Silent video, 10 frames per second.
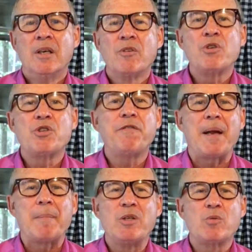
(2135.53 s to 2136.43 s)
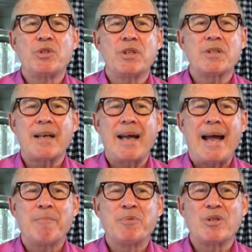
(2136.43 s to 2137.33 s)
Those two families were just
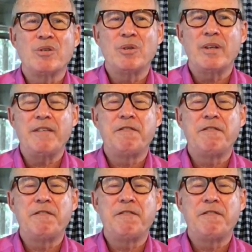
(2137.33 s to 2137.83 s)
absolutely